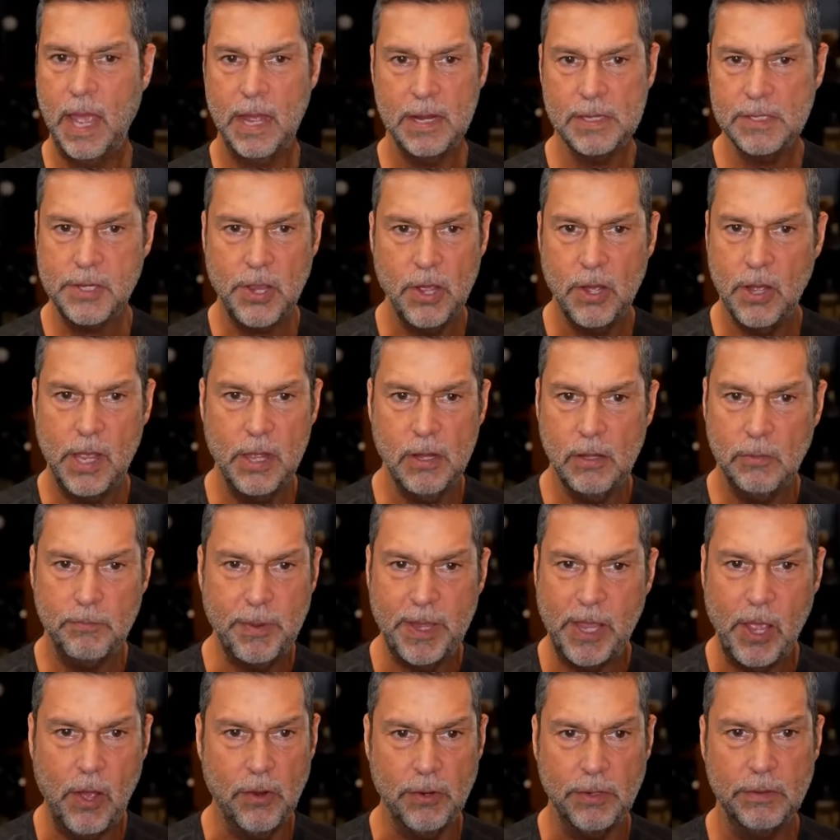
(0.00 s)
Yeah, it's got it'll
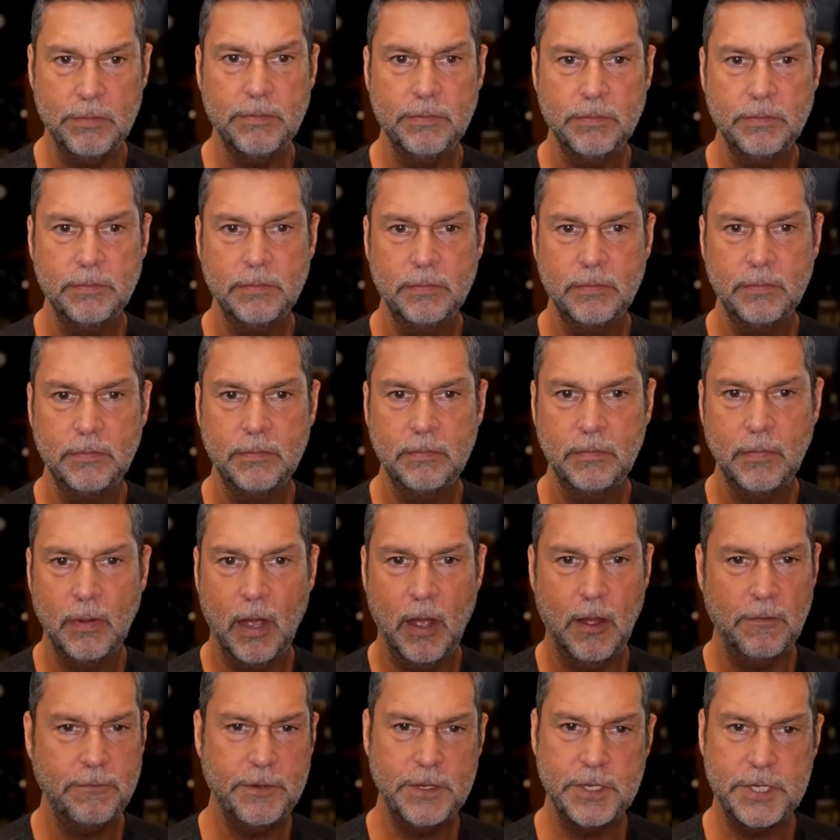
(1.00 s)
be gone
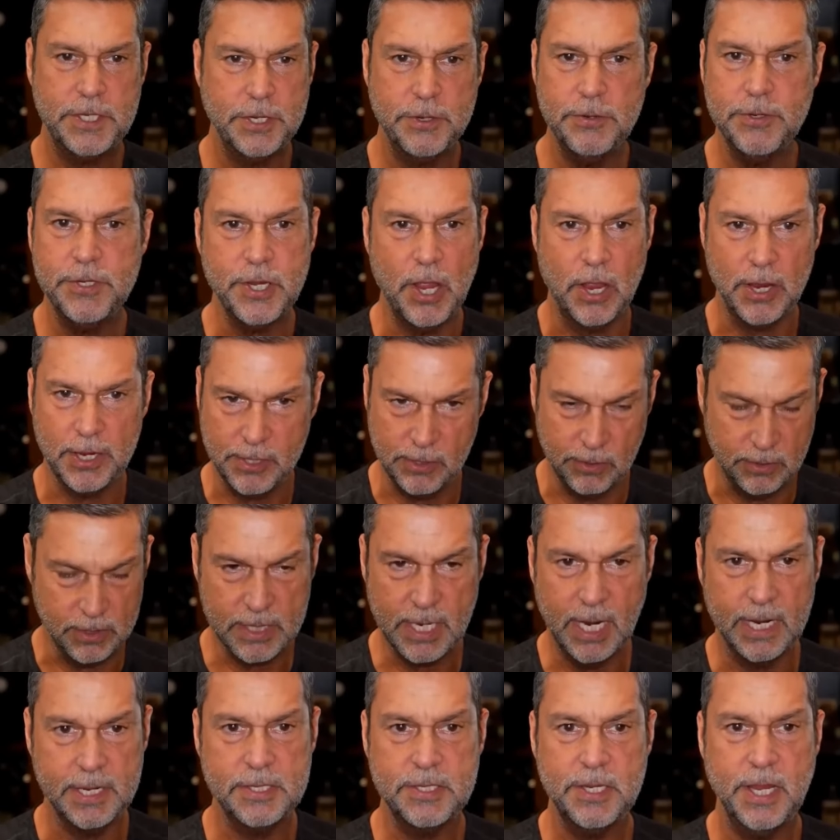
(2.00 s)
after two cycles.
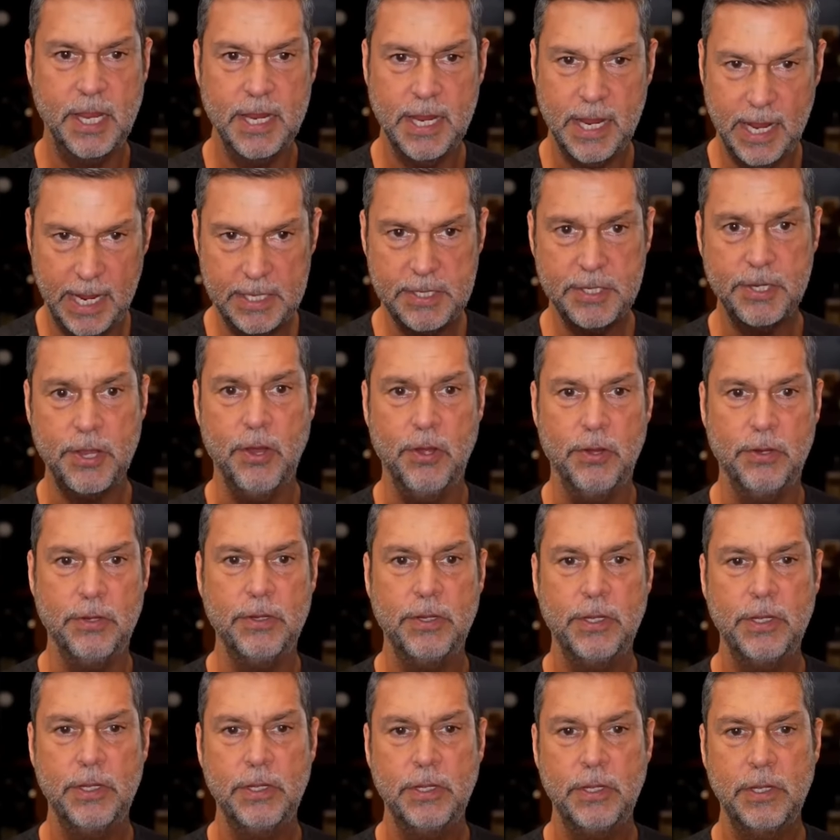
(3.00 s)
Let's say it's gone
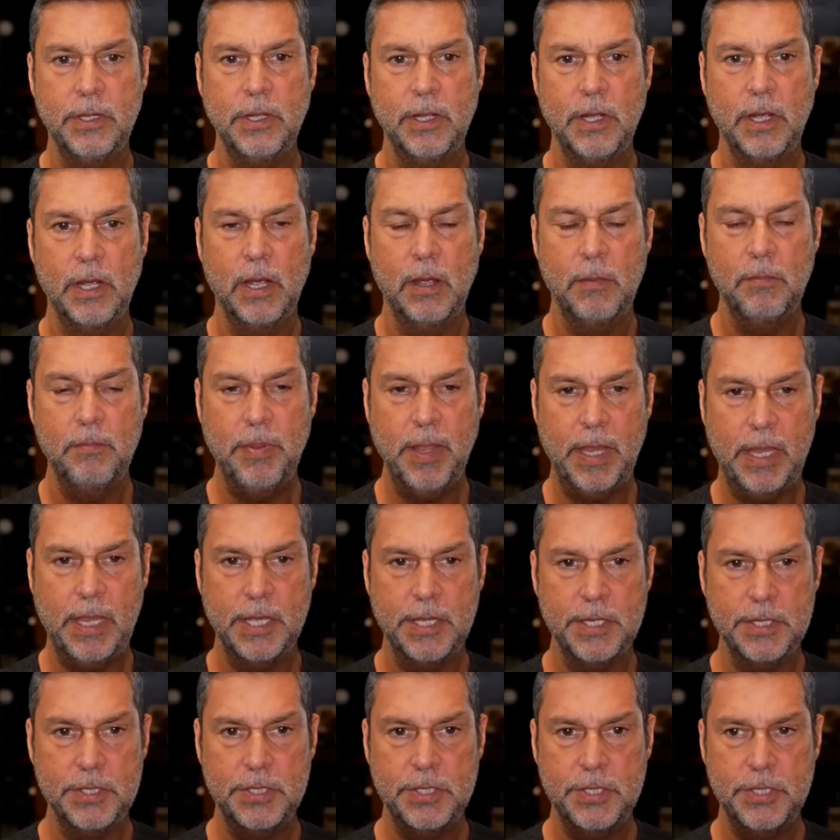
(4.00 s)

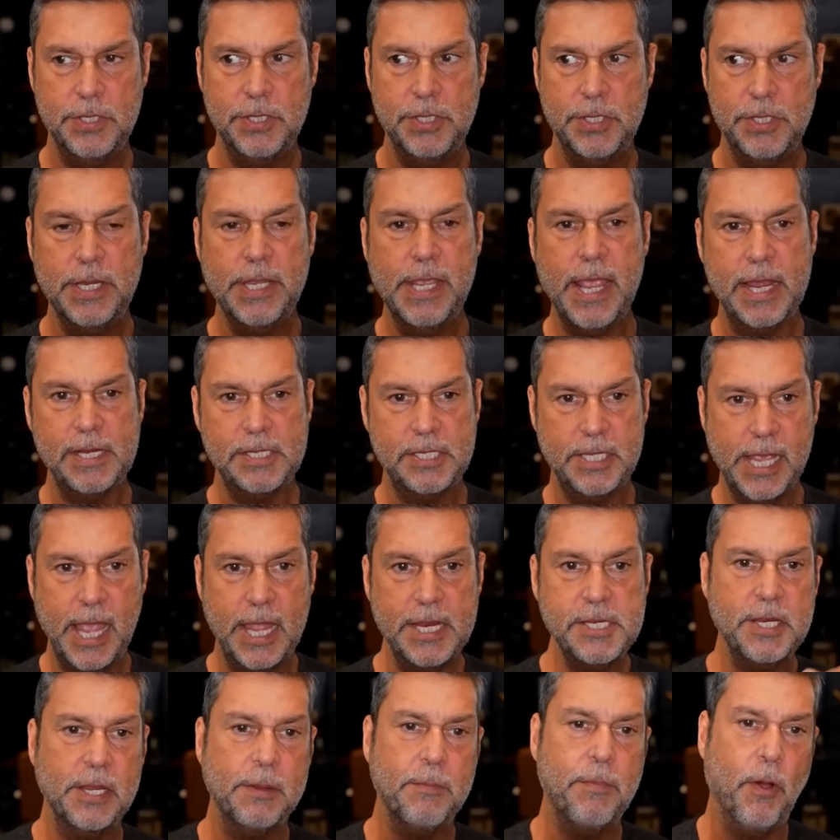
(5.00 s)
because yes, the
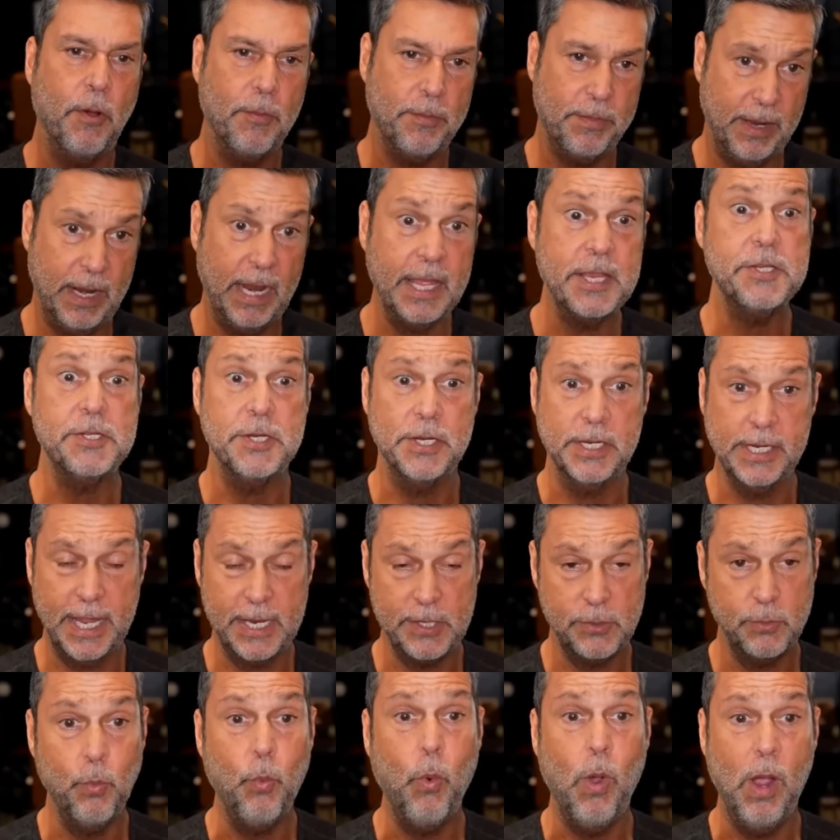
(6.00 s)
aging population
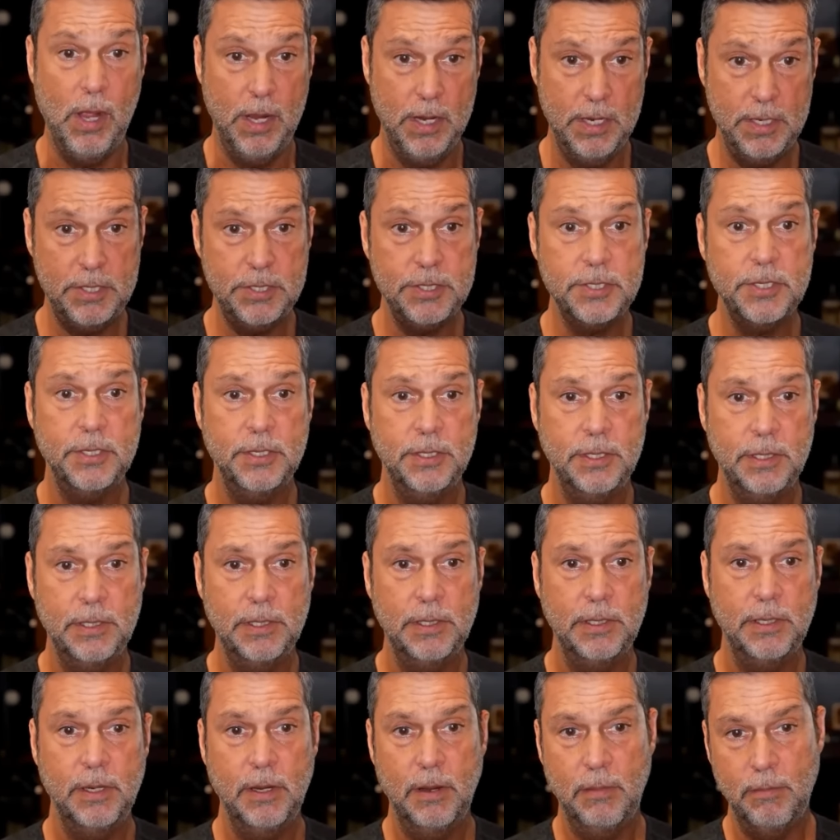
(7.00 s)
gets worse,
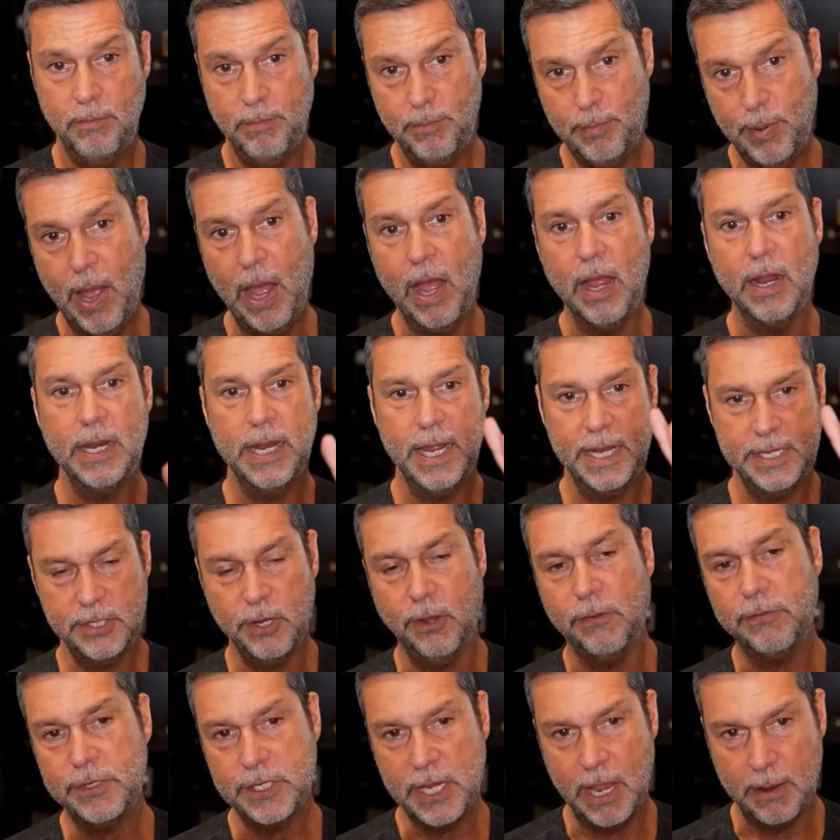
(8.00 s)
but it's
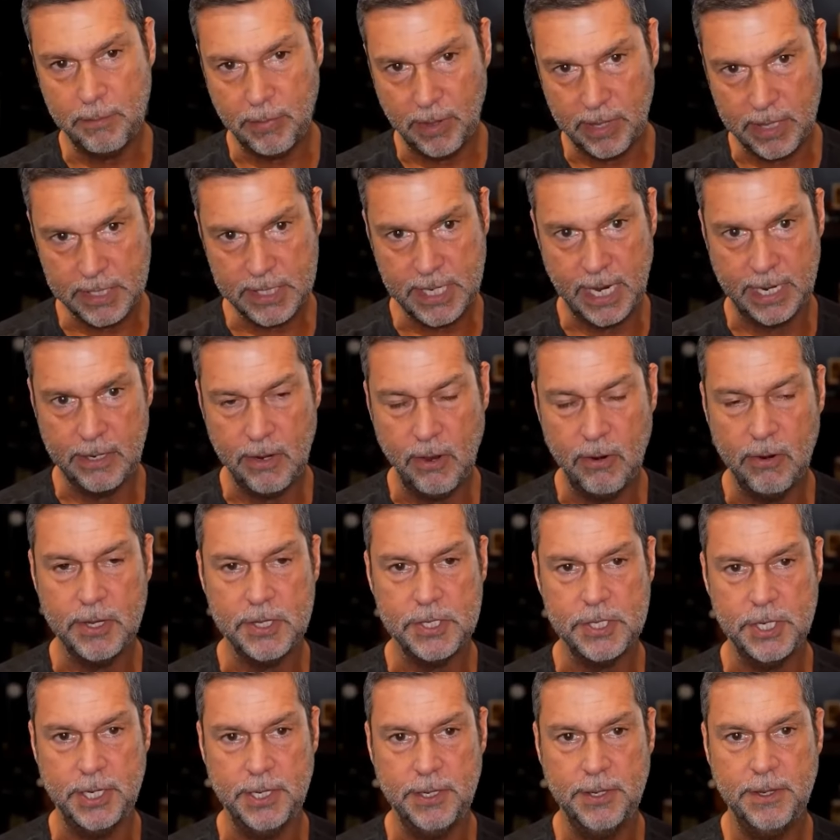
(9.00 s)
offset by the
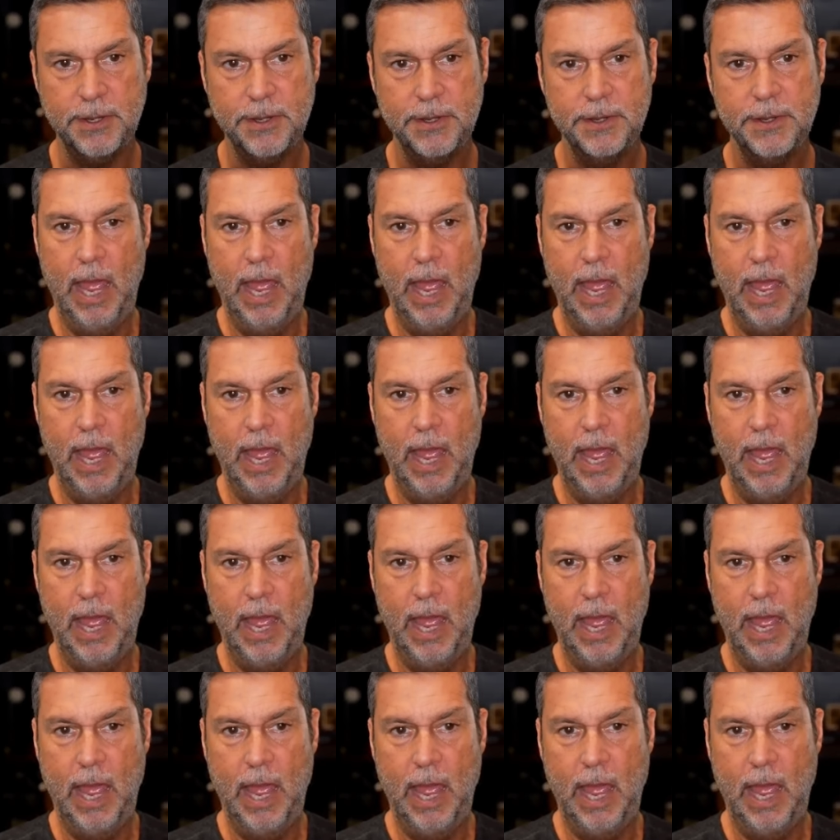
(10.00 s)
technology.